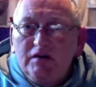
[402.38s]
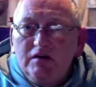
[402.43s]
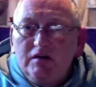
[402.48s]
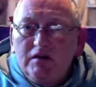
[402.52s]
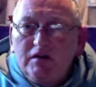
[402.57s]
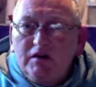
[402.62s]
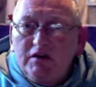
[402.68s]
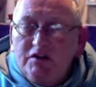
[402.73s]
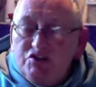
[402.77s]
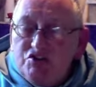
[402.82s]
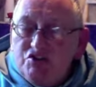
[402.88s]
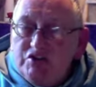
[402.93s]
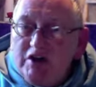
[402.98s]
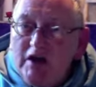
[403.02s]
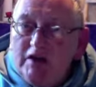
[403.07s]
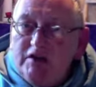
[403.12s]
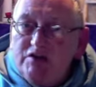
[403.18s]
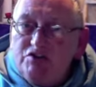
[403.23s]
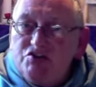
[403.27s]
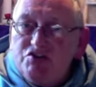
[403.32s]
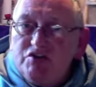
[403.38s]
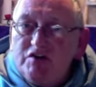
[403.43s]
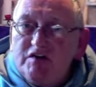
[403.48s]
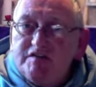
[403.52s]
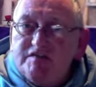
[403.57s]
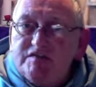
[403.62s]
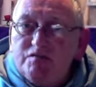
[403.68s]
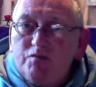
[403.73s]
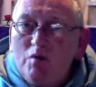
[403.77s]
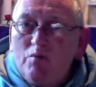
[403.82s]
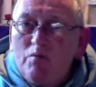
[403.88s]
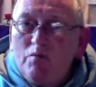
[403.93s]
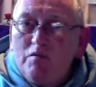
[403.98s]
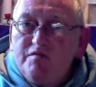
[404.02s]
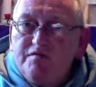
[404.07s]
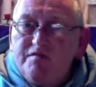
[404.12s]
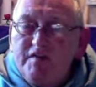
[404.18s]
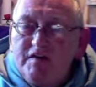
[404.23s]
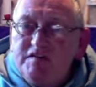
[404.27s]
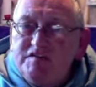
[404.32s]
can challenge us when we're
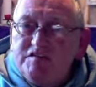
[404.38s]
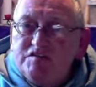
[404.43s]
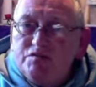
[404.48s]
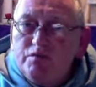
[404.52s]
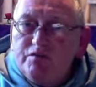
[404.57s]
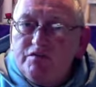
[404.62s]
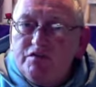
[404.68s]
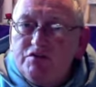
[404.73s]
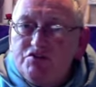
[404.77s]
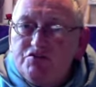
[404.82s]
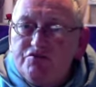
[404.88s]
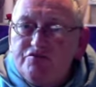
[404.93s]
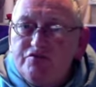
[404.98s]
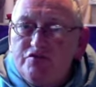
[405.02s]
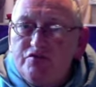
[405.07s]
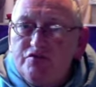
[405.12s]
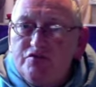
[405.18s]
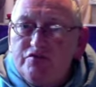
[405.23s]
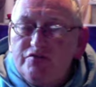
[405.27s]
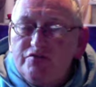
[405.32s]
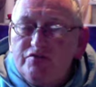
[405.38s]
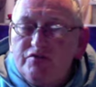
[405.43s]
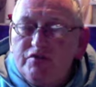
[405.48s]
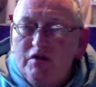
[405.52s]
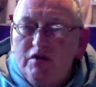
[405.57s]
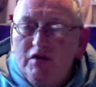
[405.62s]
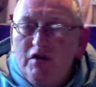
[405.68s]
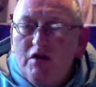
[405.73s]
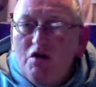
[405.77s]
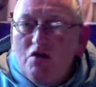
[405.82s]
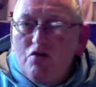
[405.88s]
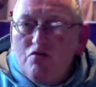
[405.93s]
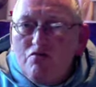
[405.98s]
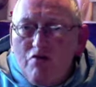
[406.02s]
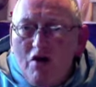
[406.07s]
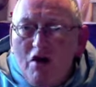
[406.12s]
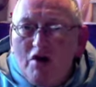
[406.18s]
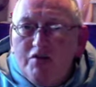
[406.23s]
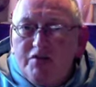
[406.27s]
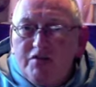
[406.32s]
faced with the truth,
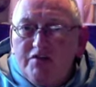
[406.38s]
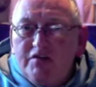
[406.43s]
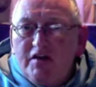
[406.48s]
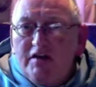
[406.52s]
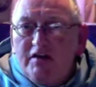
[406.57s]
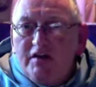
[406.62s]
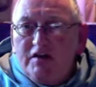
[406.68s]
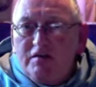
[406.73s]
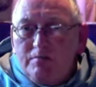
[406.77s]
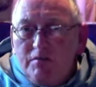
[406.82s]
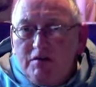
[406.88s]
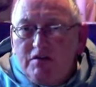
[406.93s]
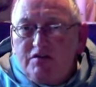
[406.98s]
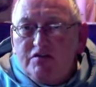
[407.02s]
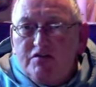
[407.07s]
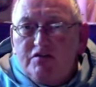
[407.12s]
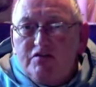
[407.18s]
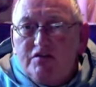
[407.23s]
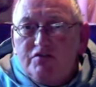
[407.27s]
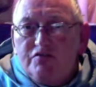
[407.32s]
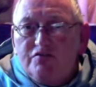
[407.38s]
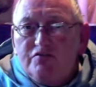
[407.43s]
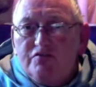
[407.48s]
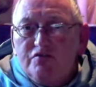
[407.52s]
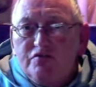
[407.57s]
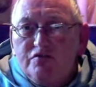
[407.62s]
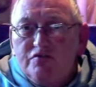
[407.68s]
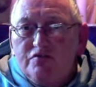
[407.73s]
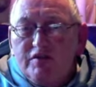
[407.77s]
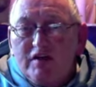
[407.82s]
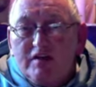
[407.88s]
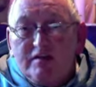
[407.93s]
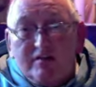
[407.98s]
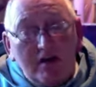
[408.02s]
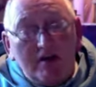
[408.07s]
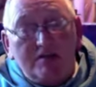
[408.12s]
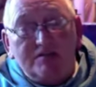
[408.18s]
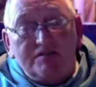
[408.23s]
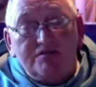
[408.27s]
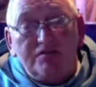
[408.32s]
rather than admit to the truth and
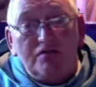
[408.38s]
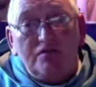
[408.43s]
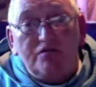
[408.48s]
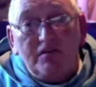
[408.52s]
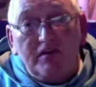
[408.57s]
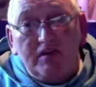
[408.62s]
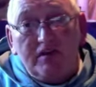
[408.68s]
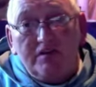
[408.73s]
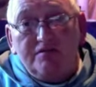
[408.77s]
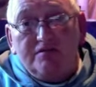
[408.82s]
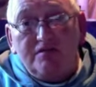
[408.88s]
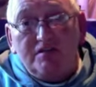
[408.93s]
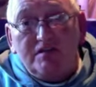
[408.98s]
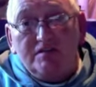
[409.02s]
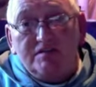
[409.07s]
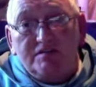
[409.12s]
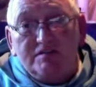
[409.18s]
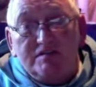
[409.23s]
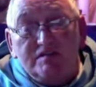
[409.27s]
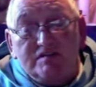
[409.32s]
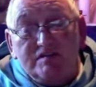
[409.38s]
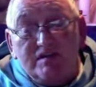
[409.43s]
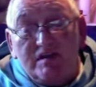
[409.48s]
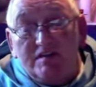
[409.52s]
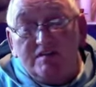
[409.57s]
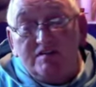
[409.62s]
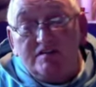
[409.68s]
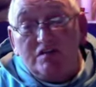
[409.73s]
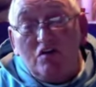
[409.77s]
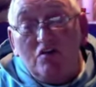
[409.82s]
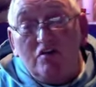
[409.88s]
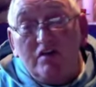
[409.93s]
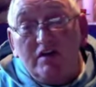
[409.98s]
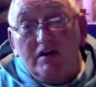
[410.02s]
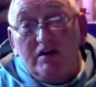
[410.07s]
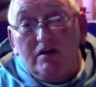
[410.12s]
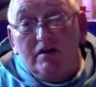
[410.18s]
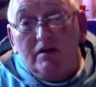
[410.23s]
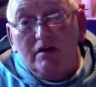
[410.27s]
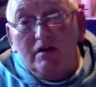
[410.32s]
ask for forgiveness and say
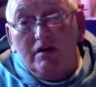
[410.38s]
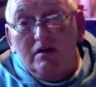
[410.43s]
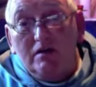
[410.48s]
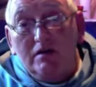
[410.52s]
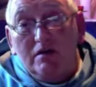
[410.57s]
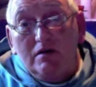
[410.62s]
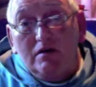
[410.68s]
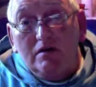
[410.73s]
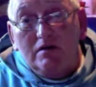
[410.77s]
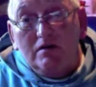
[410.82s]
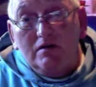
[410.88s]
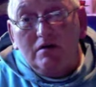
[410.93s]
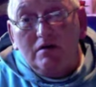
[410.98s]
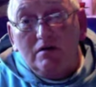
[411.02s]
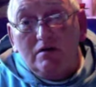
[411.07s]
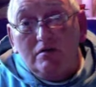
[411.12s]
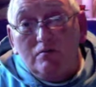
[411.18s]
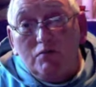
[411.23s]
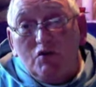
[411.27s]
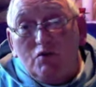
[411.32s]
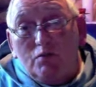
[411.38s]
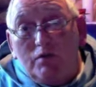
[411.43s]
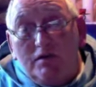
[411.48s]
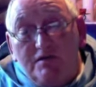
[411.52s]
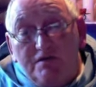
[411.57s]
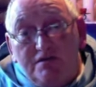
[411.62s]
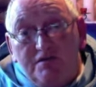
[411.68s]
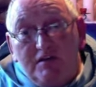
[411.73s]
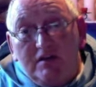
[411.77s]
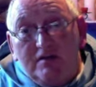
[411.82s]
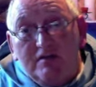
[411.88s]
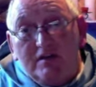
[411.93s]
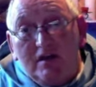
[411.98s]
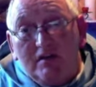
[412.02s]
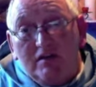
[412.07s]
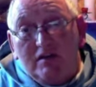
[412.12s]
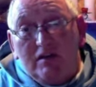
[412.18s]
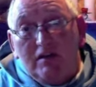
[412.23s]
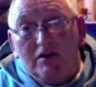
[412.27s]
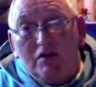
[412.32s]
sorry. But we feed
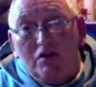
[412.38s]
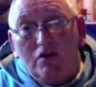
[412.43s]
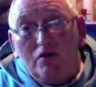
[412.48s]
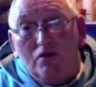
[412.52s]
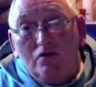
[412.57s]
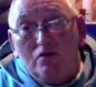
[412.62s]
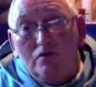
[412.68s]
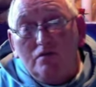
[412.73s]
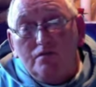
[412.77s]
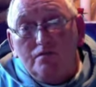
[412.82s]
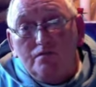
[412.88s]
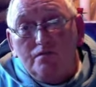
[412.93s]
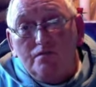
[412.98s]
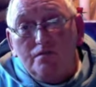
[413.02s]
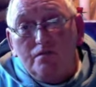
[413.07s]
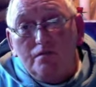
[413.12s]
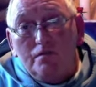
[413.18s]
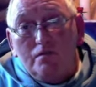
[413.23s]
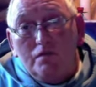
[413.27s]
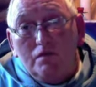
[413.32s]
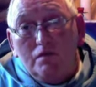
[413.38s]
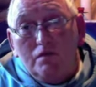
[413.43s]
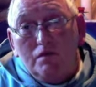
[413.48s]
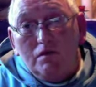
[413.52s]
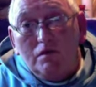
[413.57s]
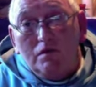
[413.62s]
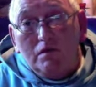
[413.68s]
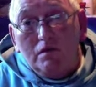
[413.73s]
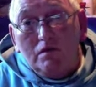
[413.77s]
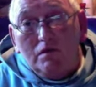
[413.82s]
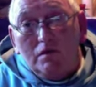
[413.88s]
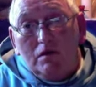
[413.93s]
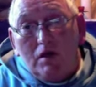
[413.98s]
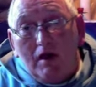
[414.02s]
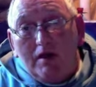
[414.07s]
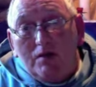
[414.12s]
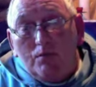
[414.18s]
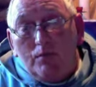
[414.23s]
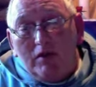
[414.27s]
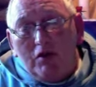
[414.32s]
that ego
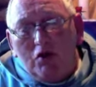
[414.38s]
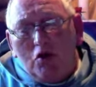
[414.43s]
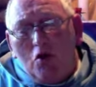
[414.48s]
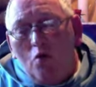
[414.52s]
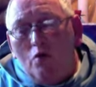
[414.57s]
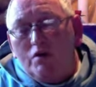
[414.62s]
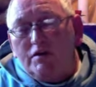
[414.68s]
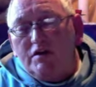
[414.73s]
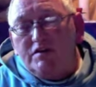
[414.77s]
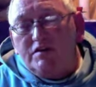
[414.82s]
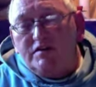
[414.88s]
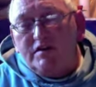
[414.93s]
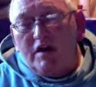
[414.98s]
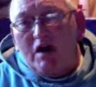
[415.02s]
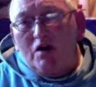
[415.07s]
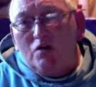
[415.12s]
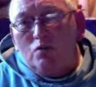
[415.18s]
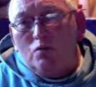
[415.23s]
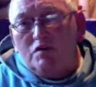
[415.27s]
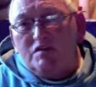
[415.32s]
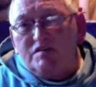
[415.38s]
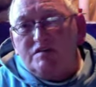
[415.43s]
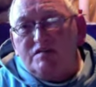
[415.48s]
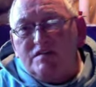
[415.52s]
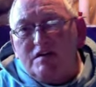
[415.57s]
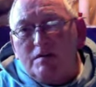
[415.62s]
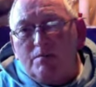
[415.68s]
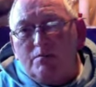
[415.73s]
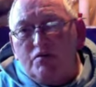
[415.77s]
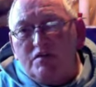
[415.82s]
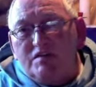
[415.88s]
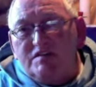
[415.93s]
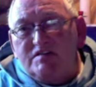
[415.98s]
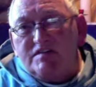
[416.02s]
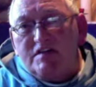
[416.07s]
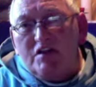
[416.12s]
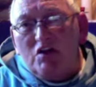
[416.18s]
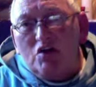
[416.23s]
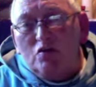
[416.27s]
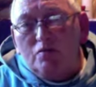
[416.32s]
and we go on a downward slippery
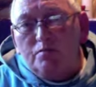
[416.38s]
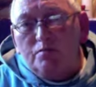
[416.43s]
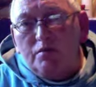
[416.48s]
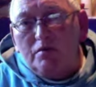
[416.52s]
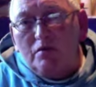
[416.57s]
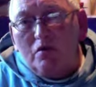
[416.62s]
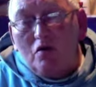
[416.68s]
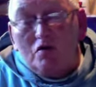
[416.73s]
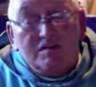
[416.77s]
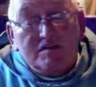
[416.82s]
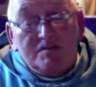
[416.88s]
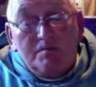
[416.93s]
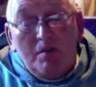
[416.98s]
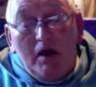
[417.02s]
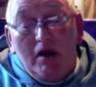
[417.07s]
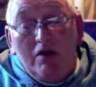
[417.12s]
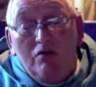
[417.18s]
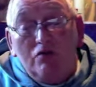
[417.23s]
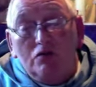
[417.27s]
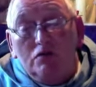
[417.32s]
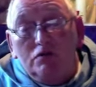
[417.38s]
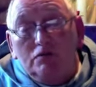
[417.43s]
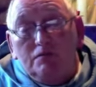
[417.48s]
slope or spiral